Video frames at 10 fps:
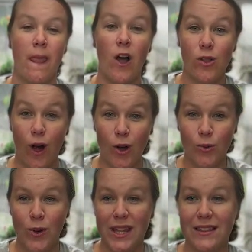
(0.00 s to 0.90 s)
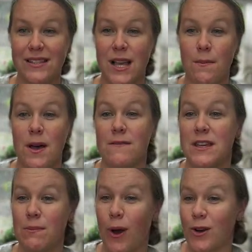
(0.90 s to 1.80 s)
along with some of
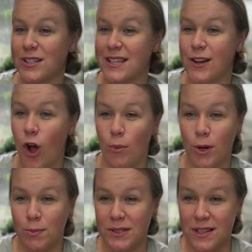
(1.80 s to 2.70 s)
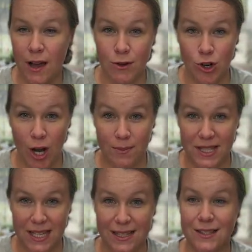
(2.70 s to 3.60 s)
the Park Seed all-purpose cover crop
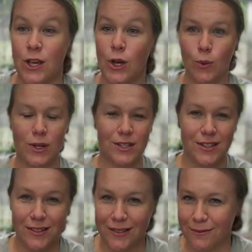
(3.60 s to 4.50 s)
seeds, which